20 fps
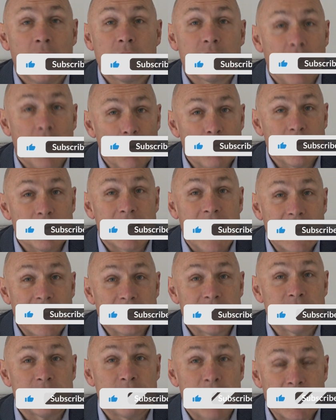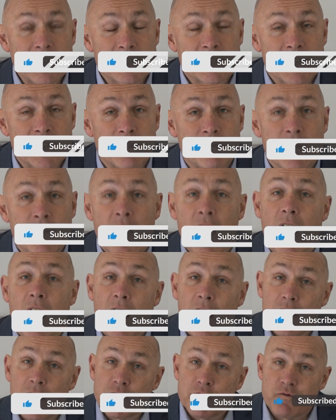Don't get defensive.
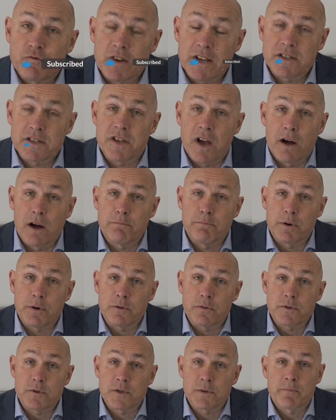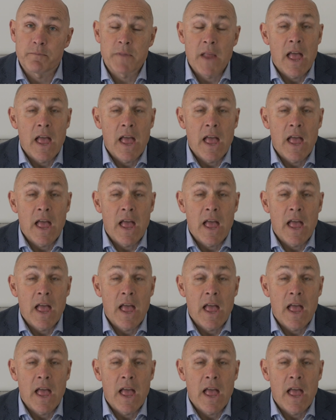Ask for examples.